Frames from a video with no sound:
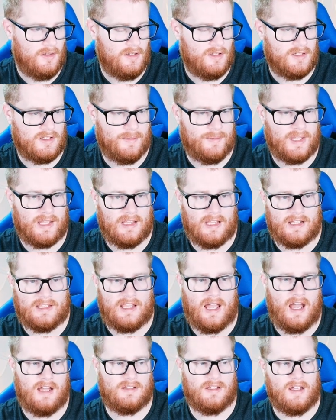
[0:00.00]
Something like
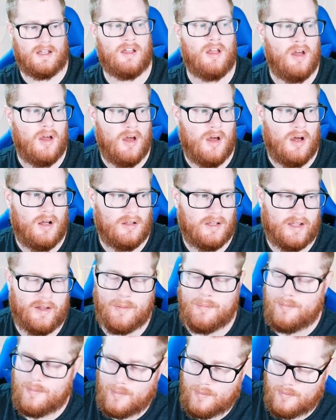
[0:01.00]
that. Like
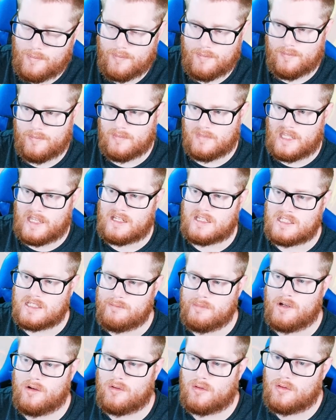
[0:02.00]

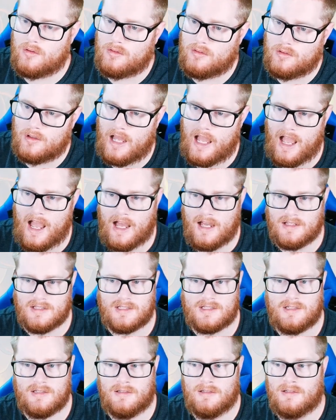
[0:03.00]
Smeargle
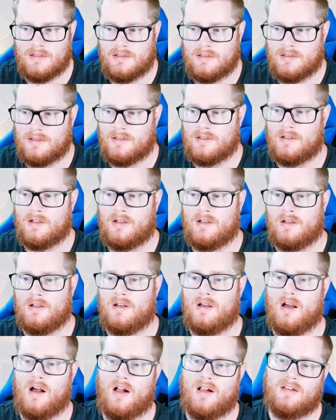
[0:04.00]
has
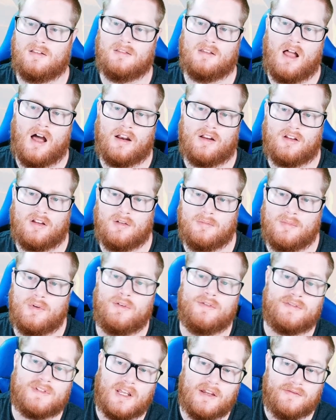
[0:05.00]
a lot of good
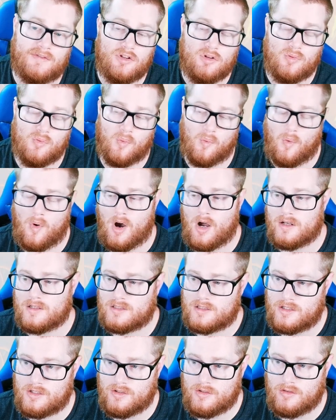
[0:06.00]
moves. If you
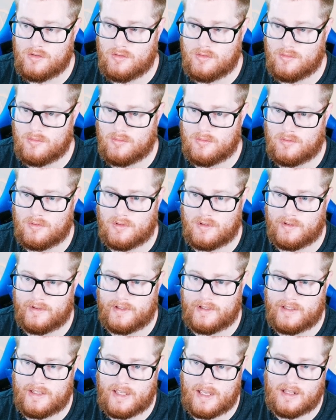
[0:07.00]
want to
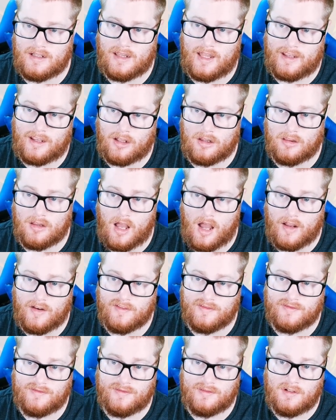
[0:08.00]
get like a lot
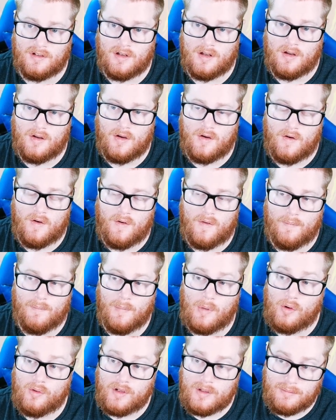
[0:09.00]
of
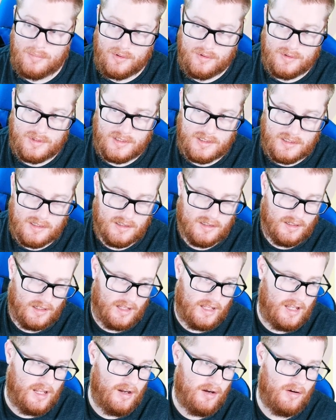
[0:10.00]
Moody boost
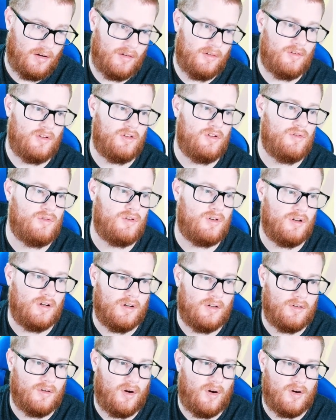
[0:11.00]
here, you
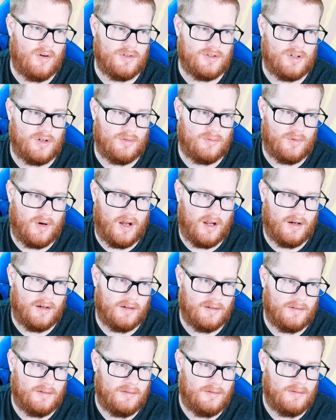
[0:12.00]
could also
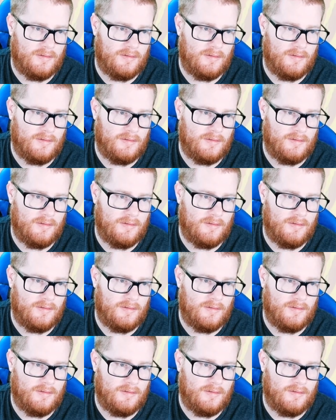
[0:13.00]
run